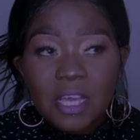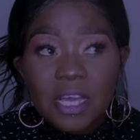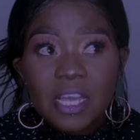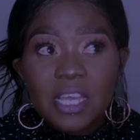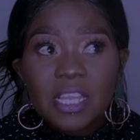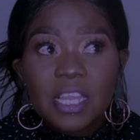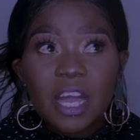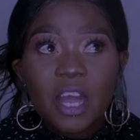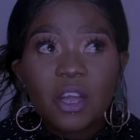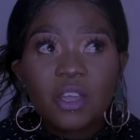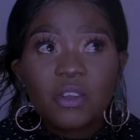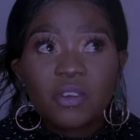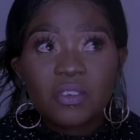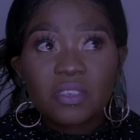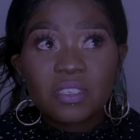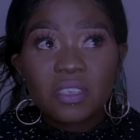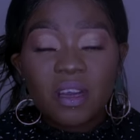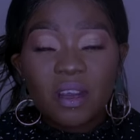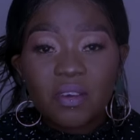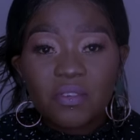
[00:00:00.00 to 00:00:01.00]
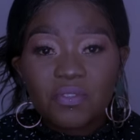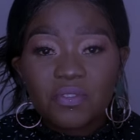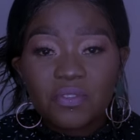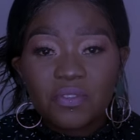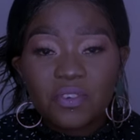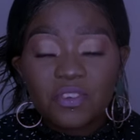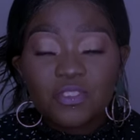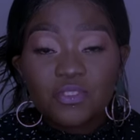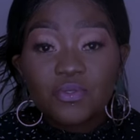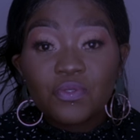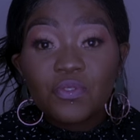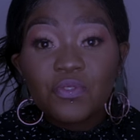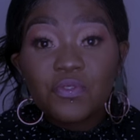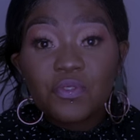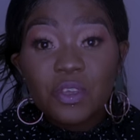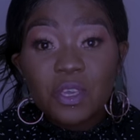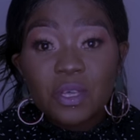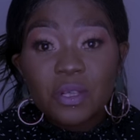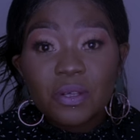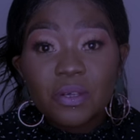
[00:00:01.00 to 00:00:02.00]
Allow yourself to
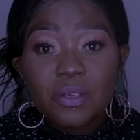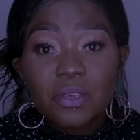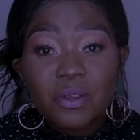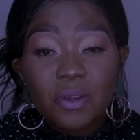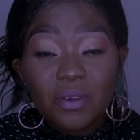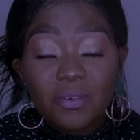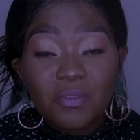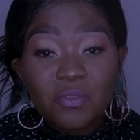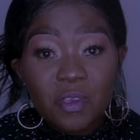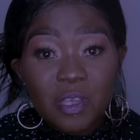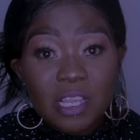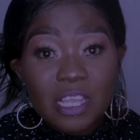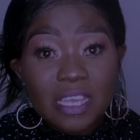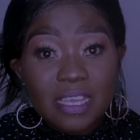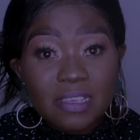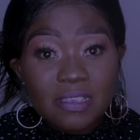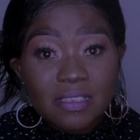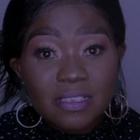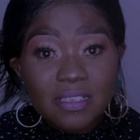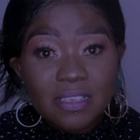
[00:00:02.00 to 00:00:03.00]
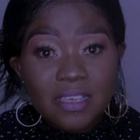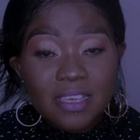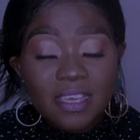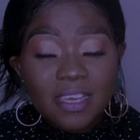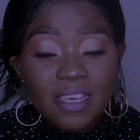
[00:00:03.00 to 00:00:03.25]
feel your feelings.